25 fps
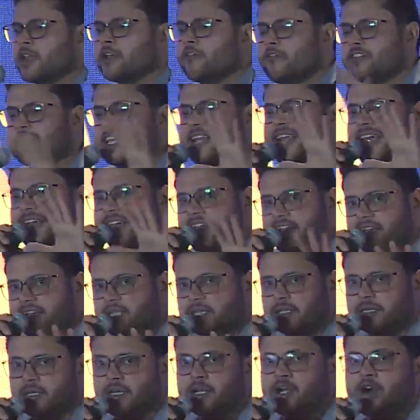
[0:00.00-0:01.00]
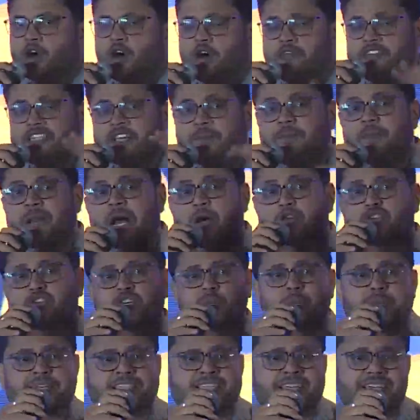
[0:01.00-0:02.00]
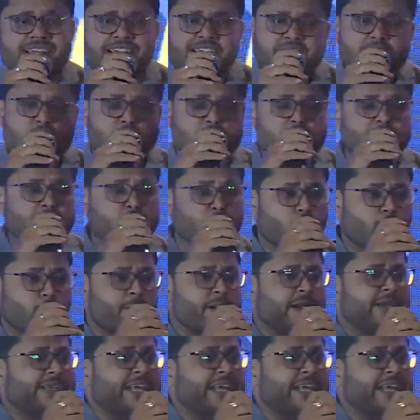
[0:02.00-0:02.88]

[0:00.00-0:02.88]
with an editor, or with a browser-based editor, or it could be a